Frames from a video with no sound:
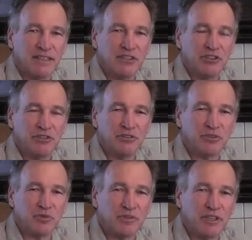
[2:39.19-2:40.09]

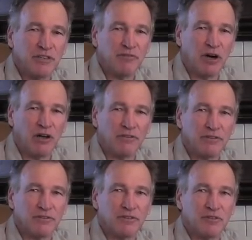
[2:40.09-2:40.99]
issues
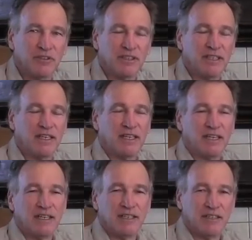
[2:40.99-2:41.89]
involved
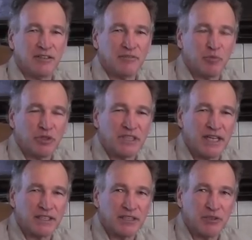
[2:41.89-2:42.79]

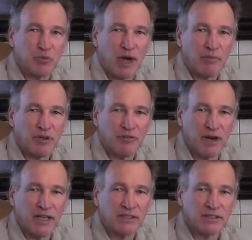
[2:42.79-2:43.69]
protecting the property
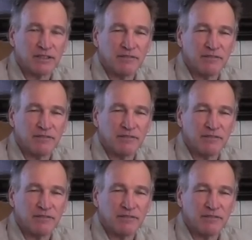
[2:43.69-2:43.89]
rights